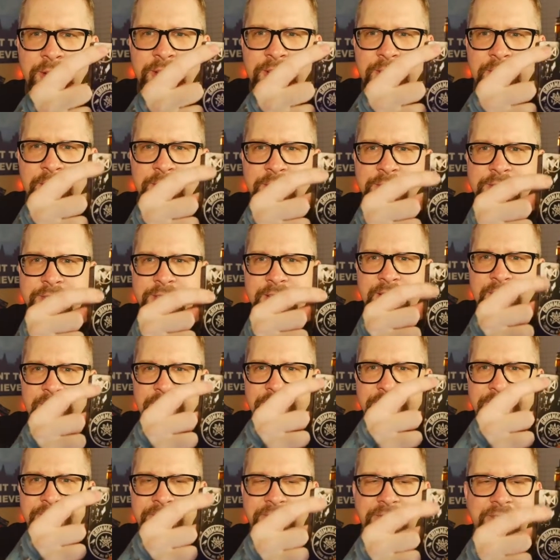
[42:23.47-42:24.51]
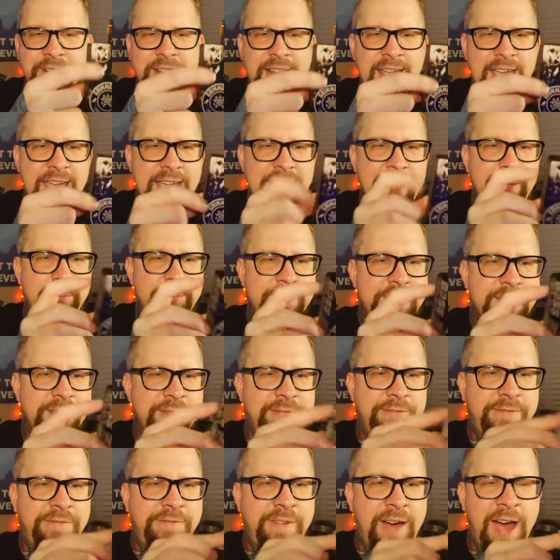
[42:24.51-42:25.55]
and there's like flames and
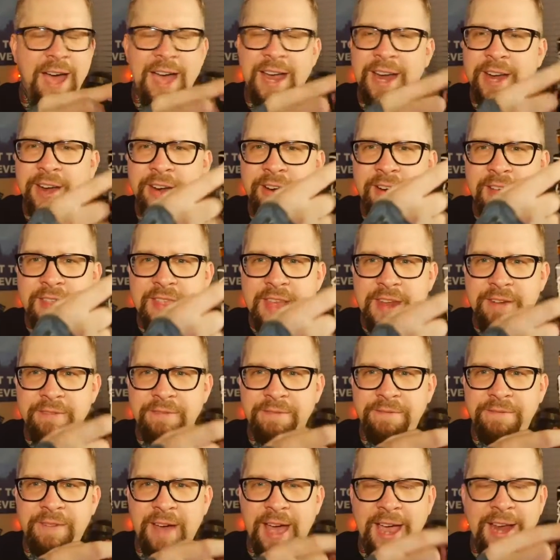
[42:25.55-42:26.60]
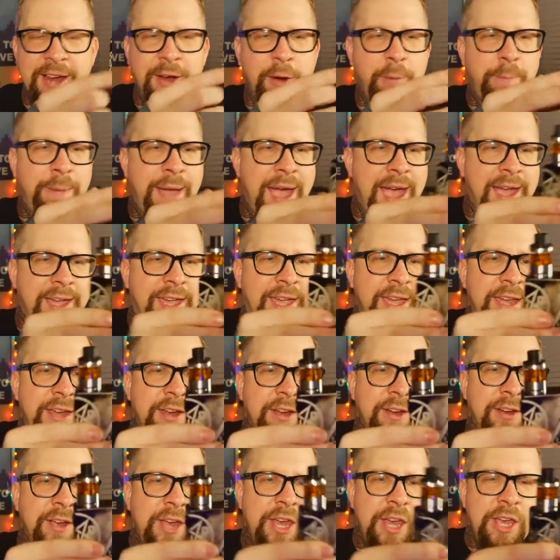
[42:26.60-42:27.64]
fire, and then fire back
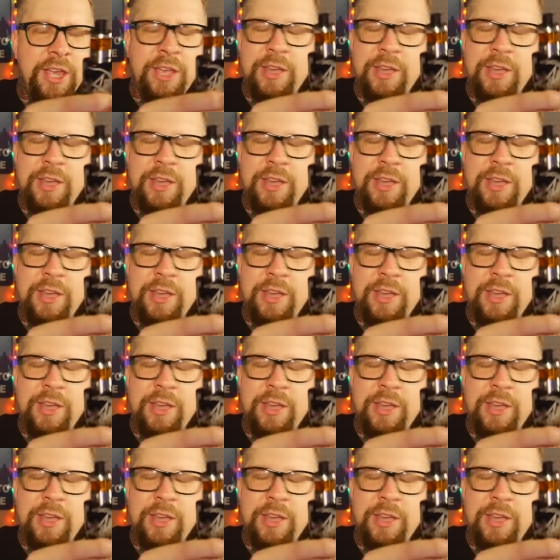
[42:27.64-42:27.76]
here.